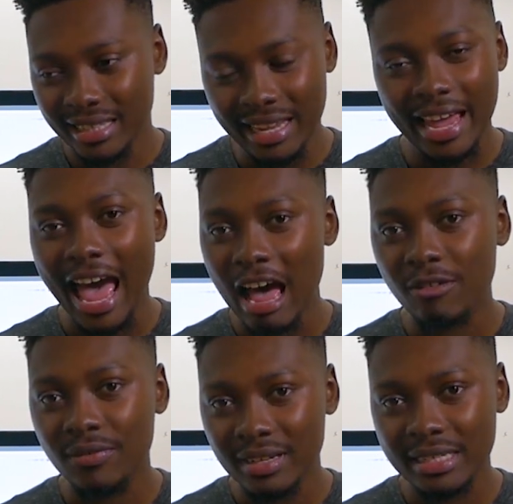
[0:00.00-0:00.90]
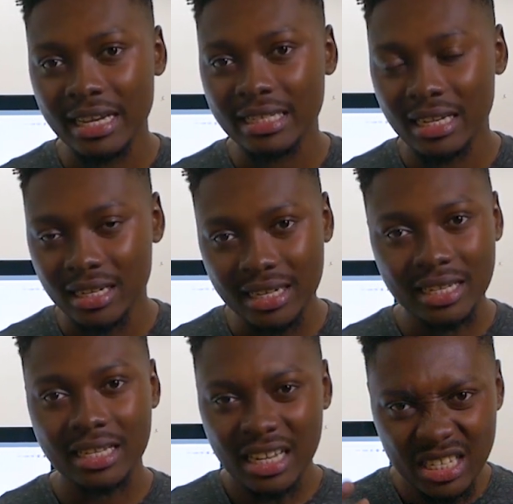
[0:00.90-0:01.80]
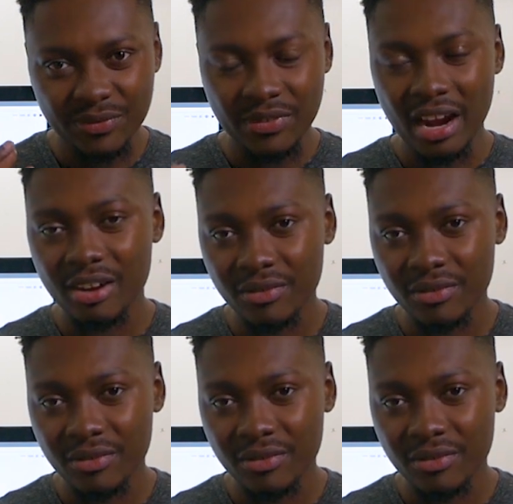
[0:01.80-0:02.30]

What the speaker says: They have data. Data is very,